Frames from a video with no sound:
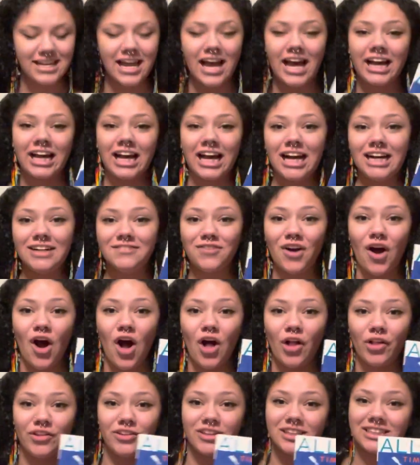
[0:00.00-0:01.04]
I have
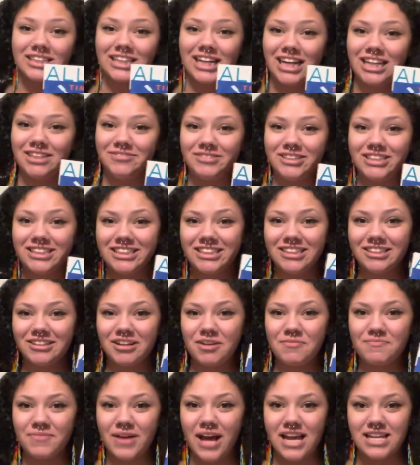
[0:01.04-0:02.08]
All in the Timing
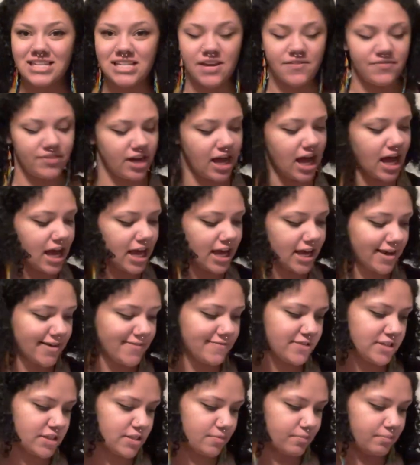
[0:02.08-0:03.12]
by David
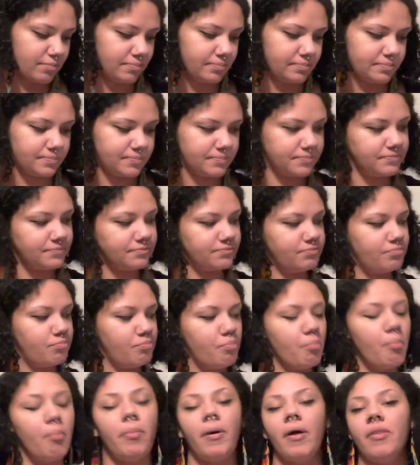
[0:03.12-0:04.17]
Ives,
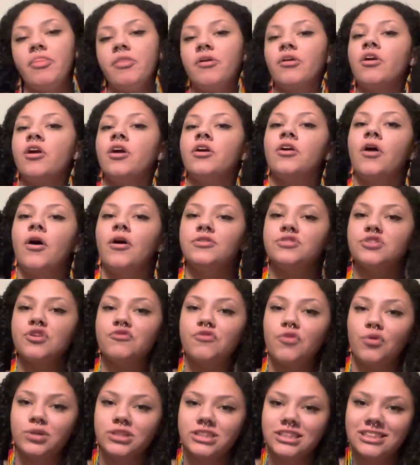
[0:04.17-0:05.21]
but there are also
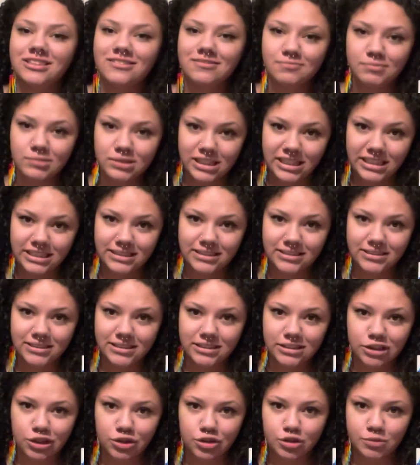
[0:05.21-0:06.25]
14 plays in
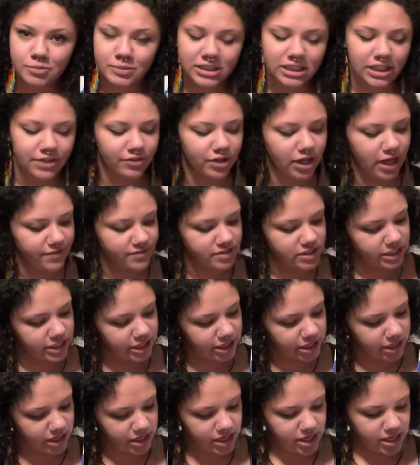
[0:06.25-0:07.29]
total by David Ives in
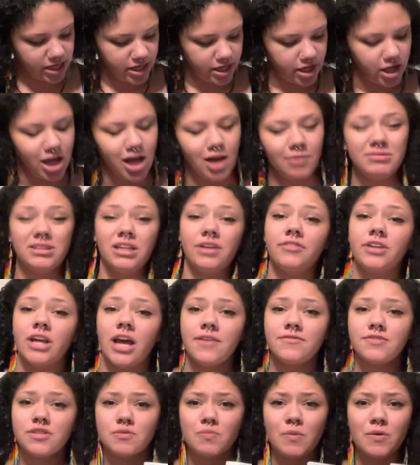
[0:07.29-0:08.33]
here. David
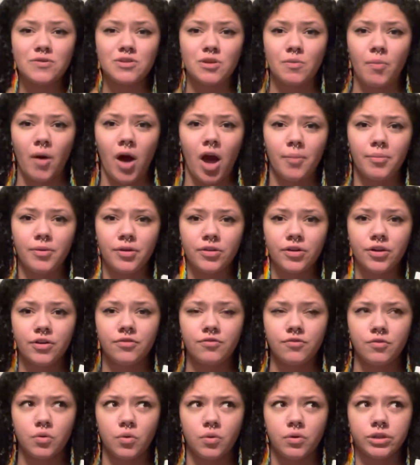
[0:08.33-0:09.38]
Ives is mostly popular
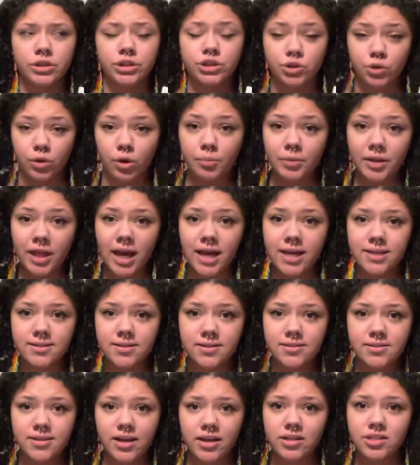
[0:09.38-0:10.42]
for short plays
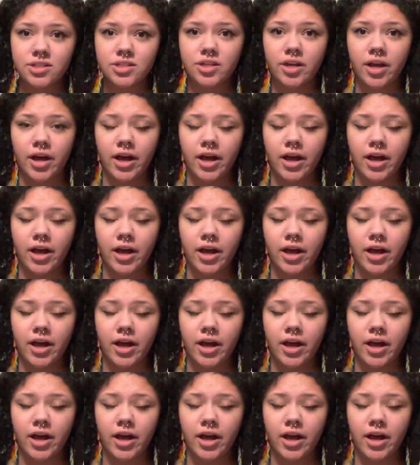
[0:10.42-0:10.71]
and such.